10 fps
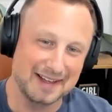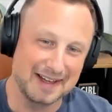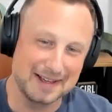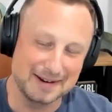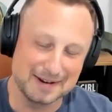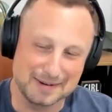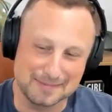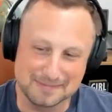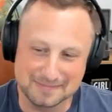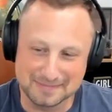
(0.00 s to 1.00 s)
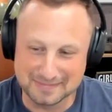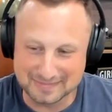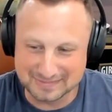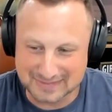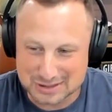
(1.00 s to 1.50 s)
And
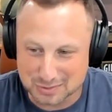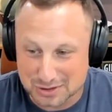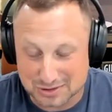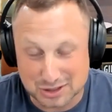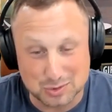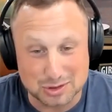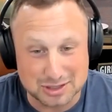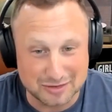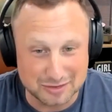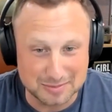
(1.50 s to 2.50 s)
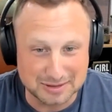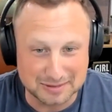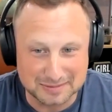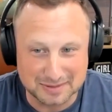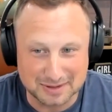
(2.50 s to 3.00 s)
that's what it's worked out for me
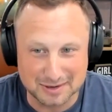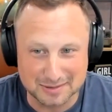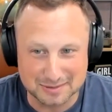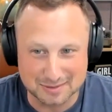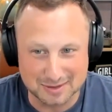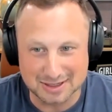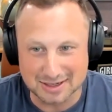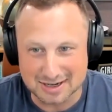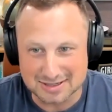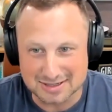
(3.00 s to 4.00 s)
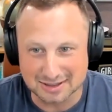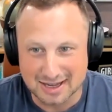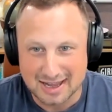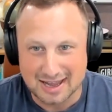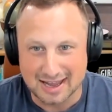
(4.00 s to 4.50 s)
really nicely.
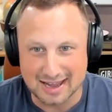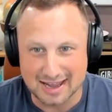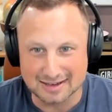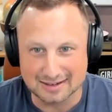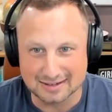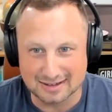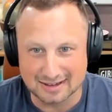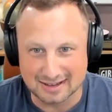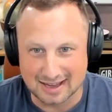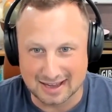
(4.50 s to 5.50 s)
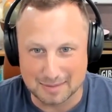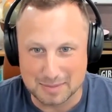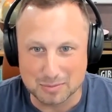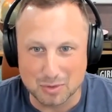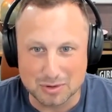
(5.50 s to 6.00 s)
And I
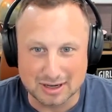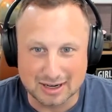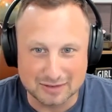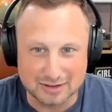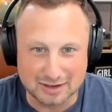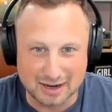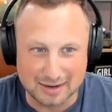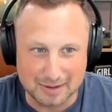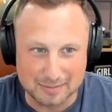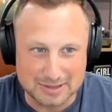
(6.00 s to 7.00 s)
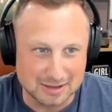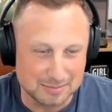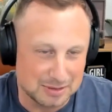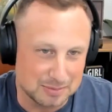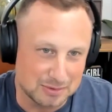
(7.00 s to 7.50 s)
mean, more than ever, I'm telling
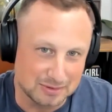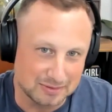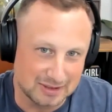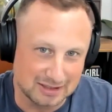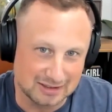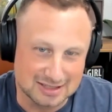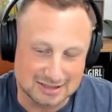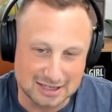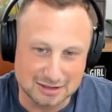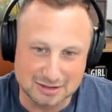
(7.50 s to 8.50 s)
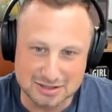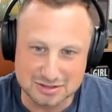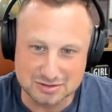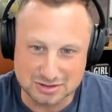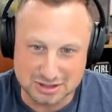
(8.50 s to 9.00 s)
people that the scale
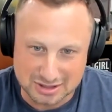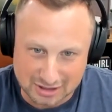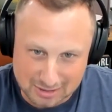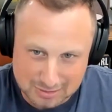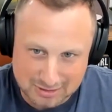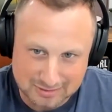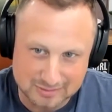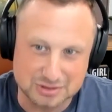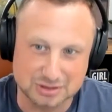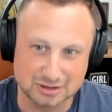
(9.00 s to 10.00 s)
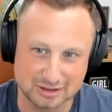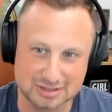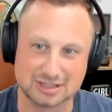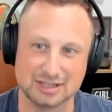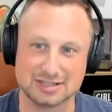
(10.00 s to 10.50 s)
is just a number. Sure, a
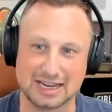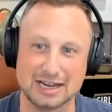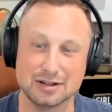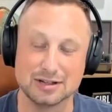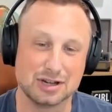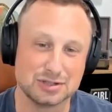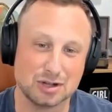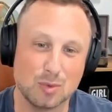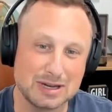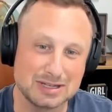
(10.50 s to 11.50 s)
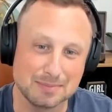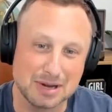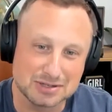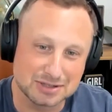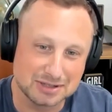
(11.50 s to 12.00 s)
scale is also a way to
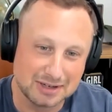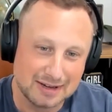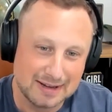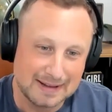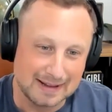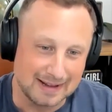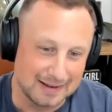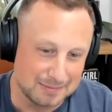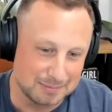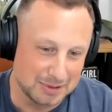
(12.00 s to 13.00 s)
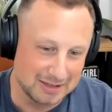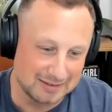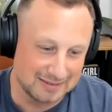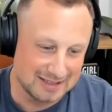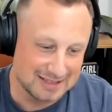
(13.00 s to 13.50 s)
measure, but
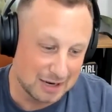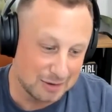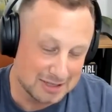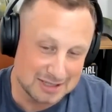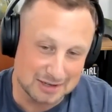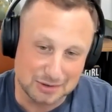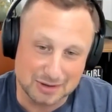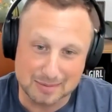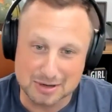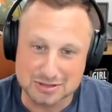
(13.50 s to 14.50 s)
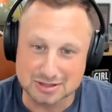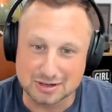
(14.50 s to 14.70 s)
it's not really telling you that much at